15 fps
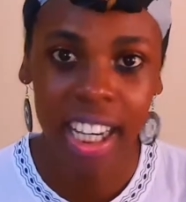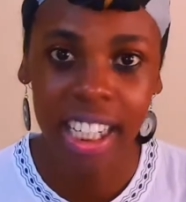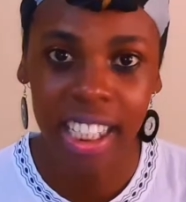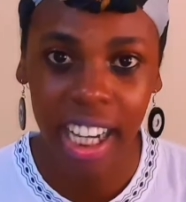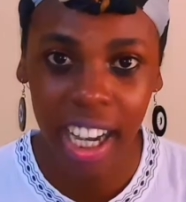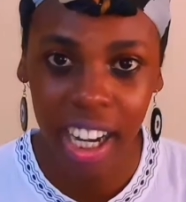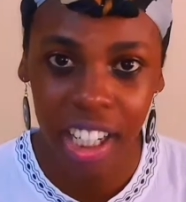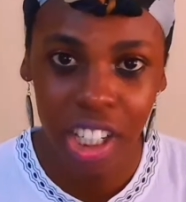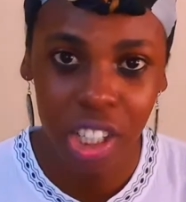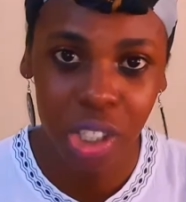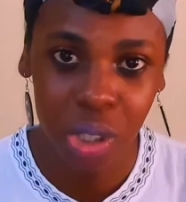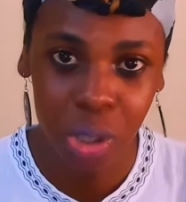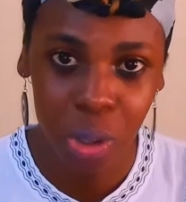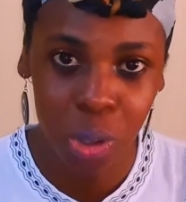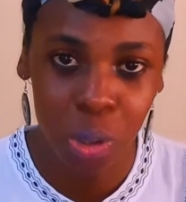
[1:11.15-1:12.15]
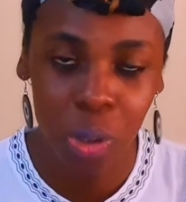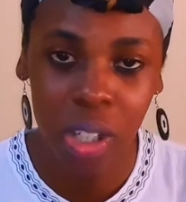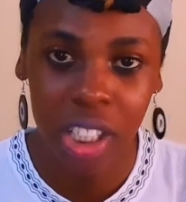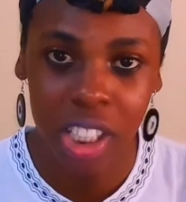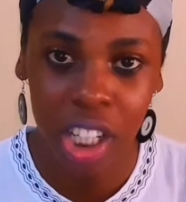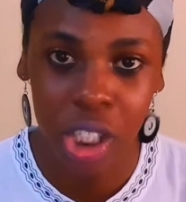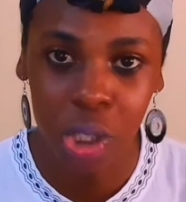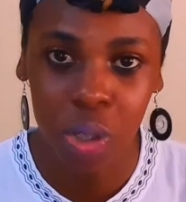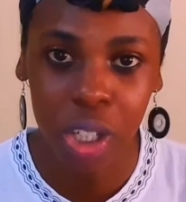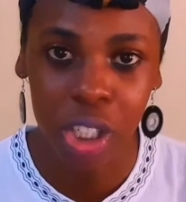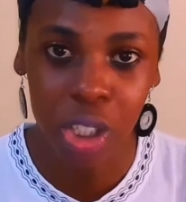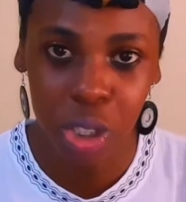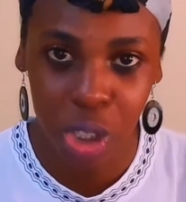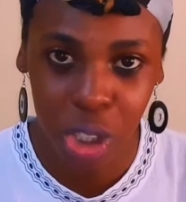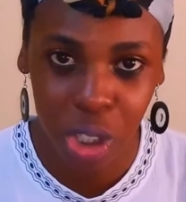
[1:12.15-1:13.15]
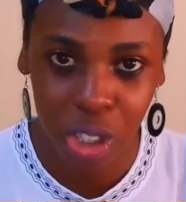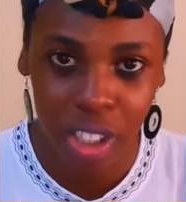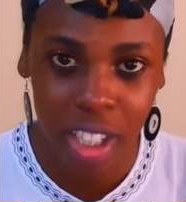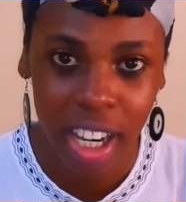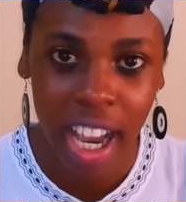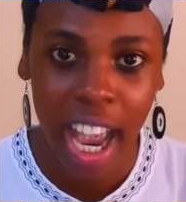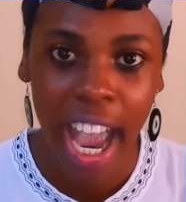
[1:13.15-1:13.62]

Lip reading: encourages you to listen to your intuition